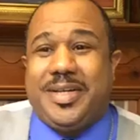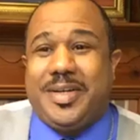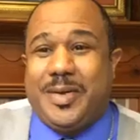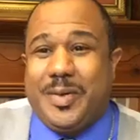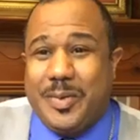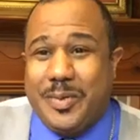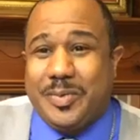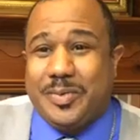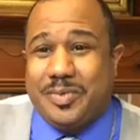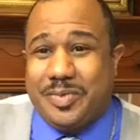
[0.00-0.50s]
your
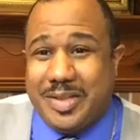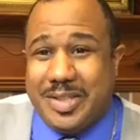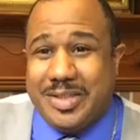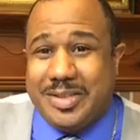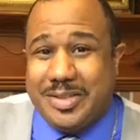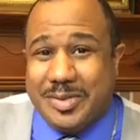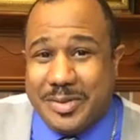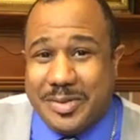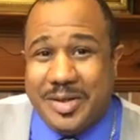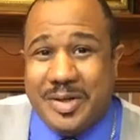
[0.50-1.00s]
own
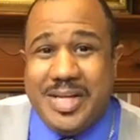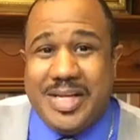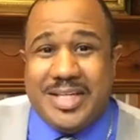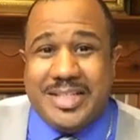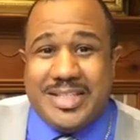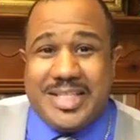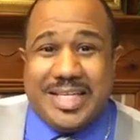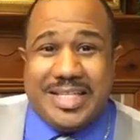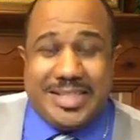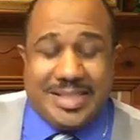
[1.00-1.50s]
front door.
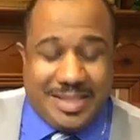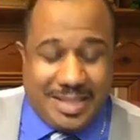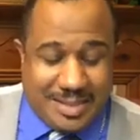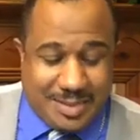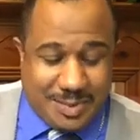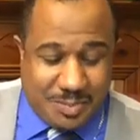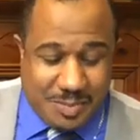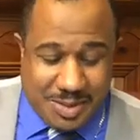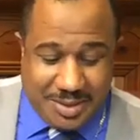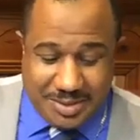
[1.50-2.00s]
Take
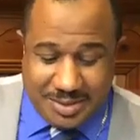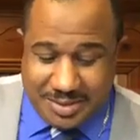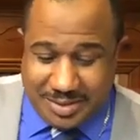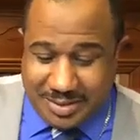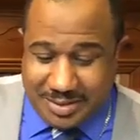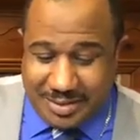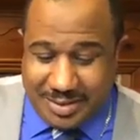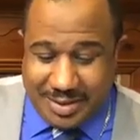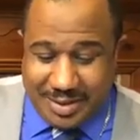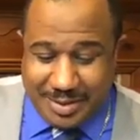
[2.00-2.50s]
six months
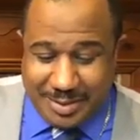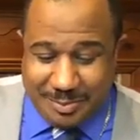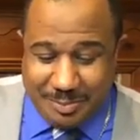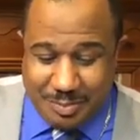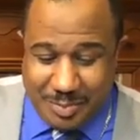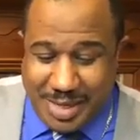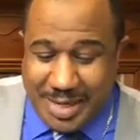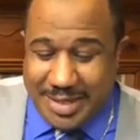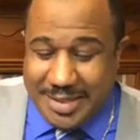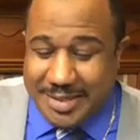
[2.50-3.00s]
to uh,
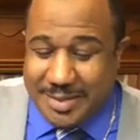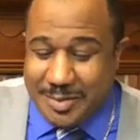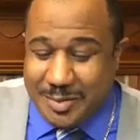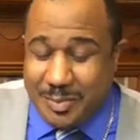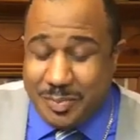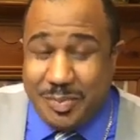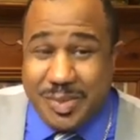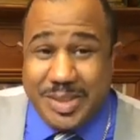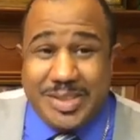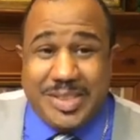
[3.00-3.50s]
mind your
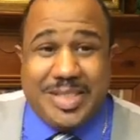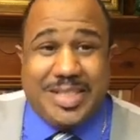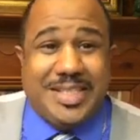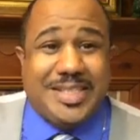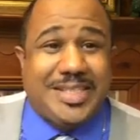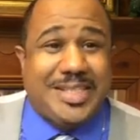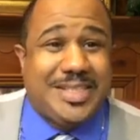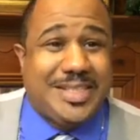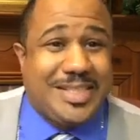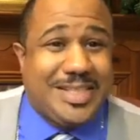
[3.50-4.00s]
own
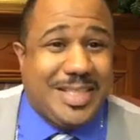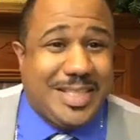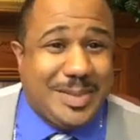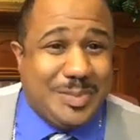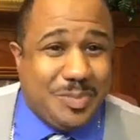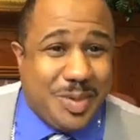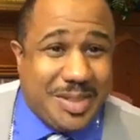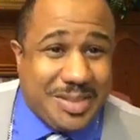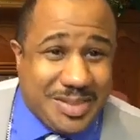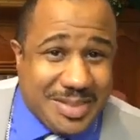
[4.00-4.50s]
business and
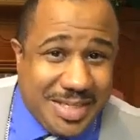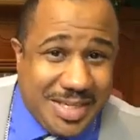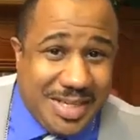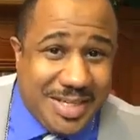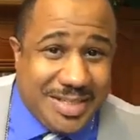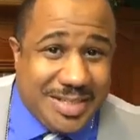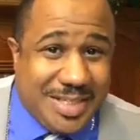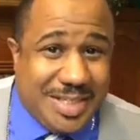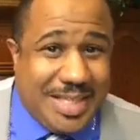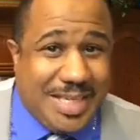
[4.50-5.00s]
six months
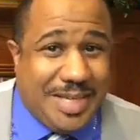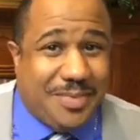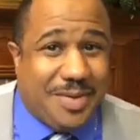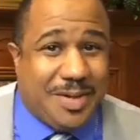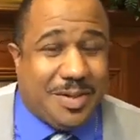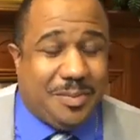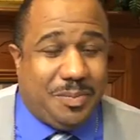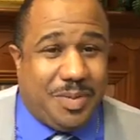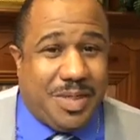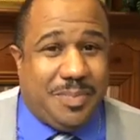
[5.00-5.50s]
to leave
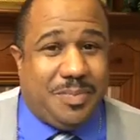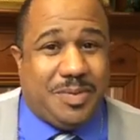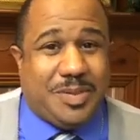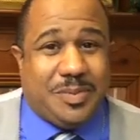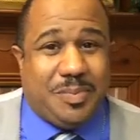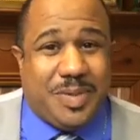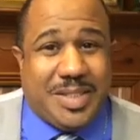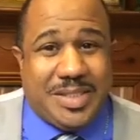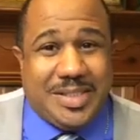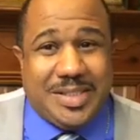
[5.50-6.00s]
other
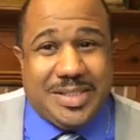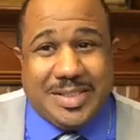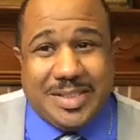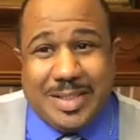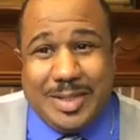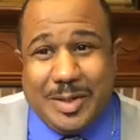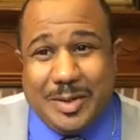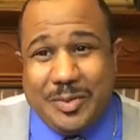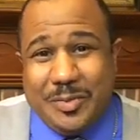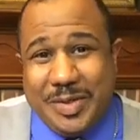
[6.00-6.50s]
people's business
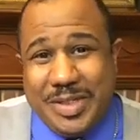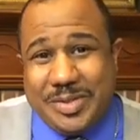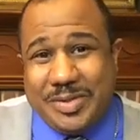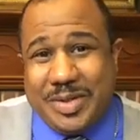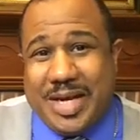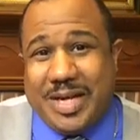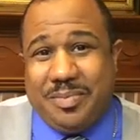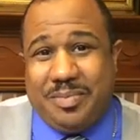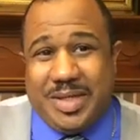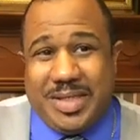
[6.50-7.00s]
alone. We
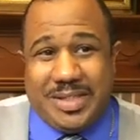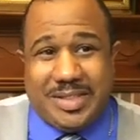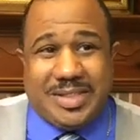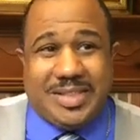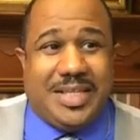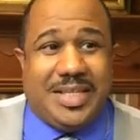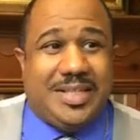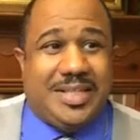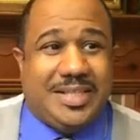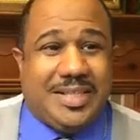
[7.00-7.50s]
try to be the
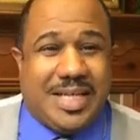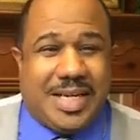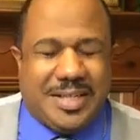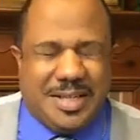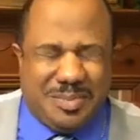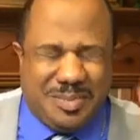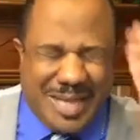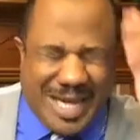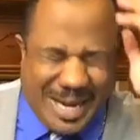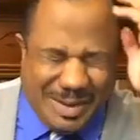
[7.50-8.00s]
sin
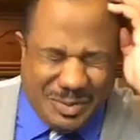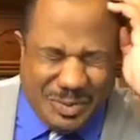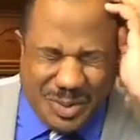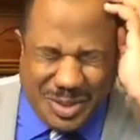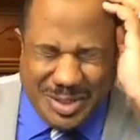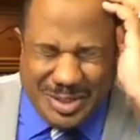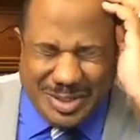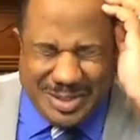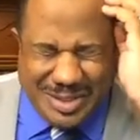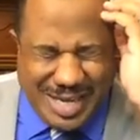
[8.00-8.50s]
detector, but I
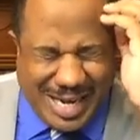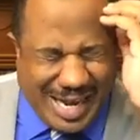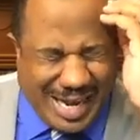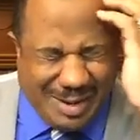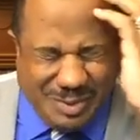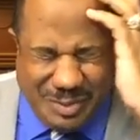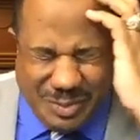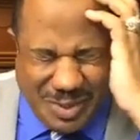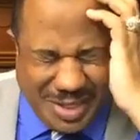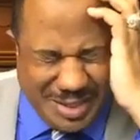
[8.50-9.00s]
wonder,
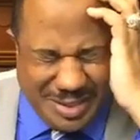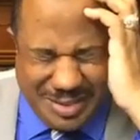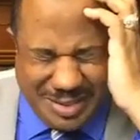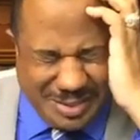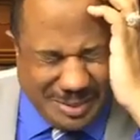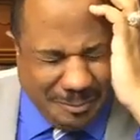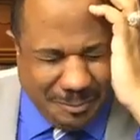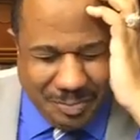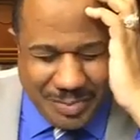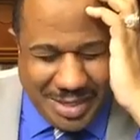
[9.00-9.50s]
I
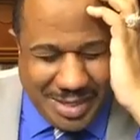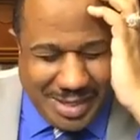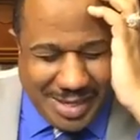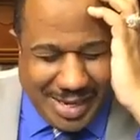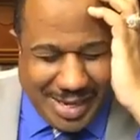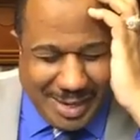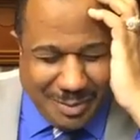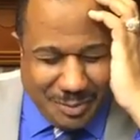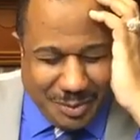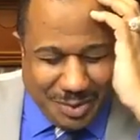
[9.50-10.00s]
wonder,
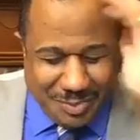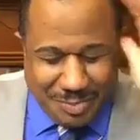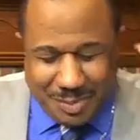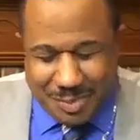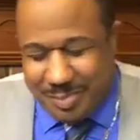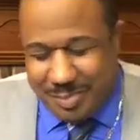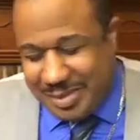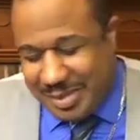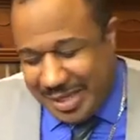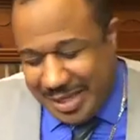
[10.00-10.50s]
I want,
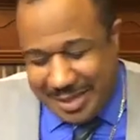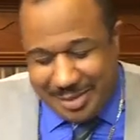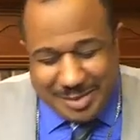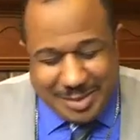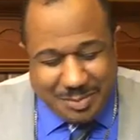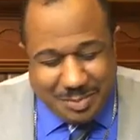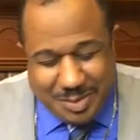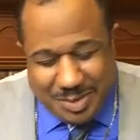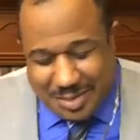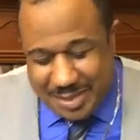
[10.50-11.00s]
put,
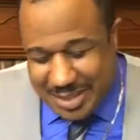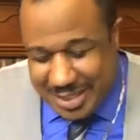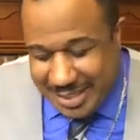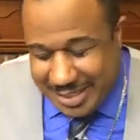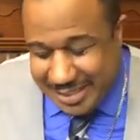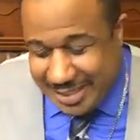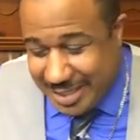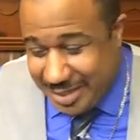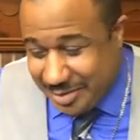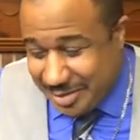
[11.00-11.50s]
Hankerson, put your
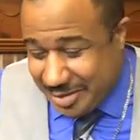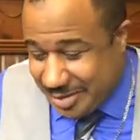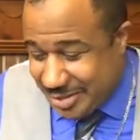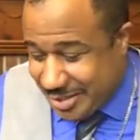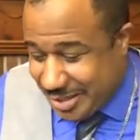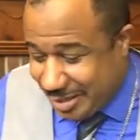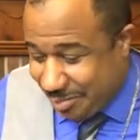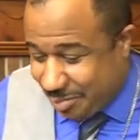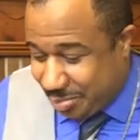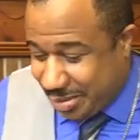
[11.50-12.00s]
hand down because
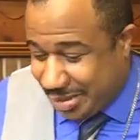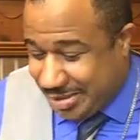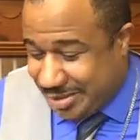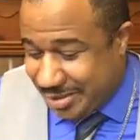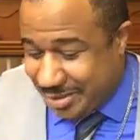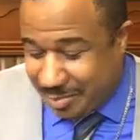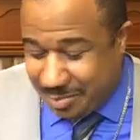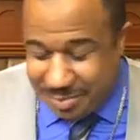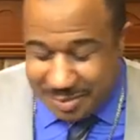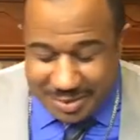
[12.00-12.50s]
you're not
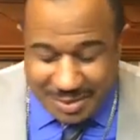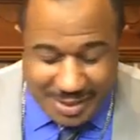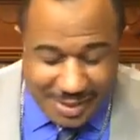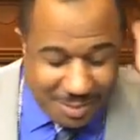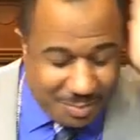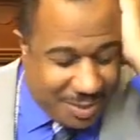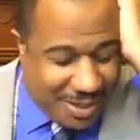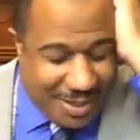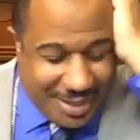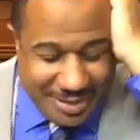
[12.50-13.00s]
preaching. Don't put your
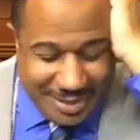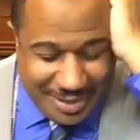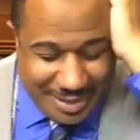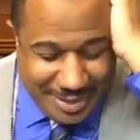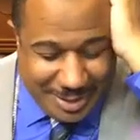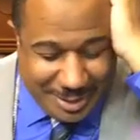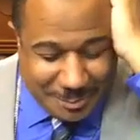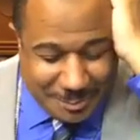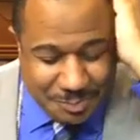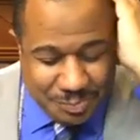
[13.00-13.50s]
hand behind your
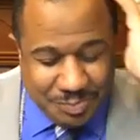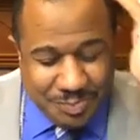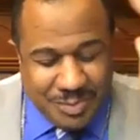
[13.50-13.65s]
ear.